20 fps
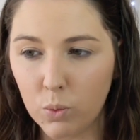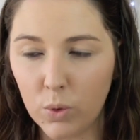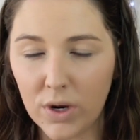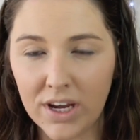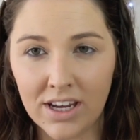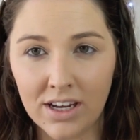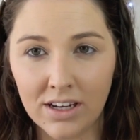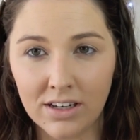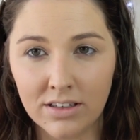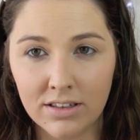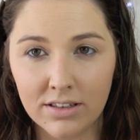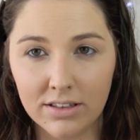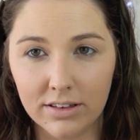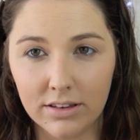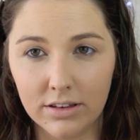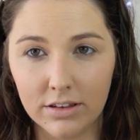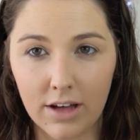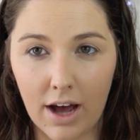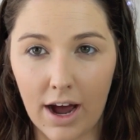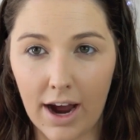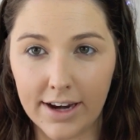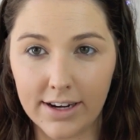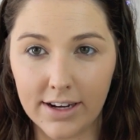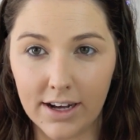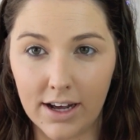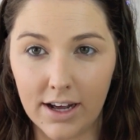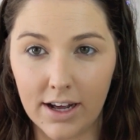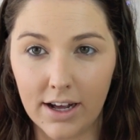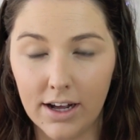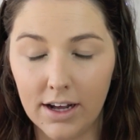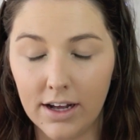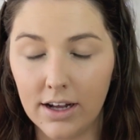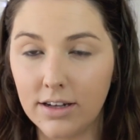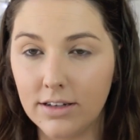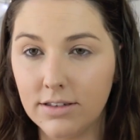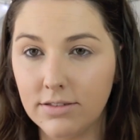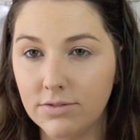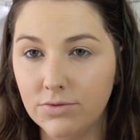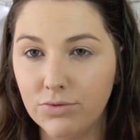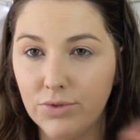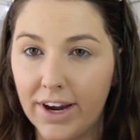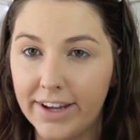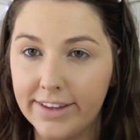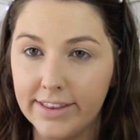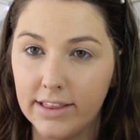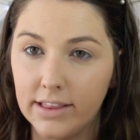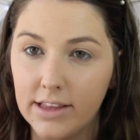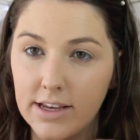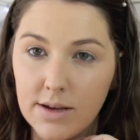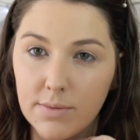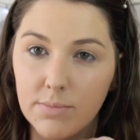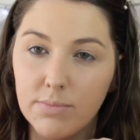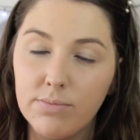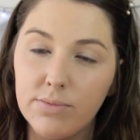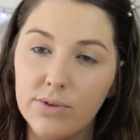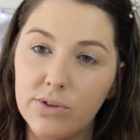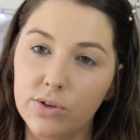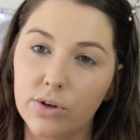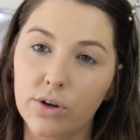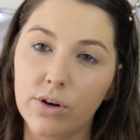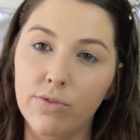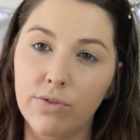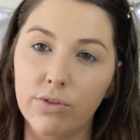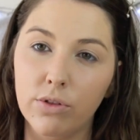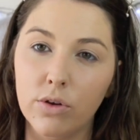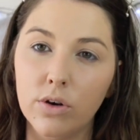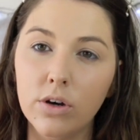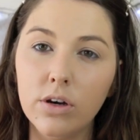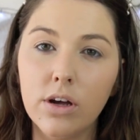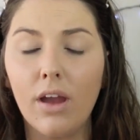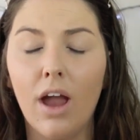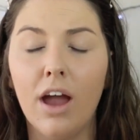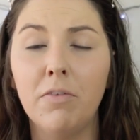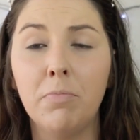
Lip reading: winged liner red lip sort of look.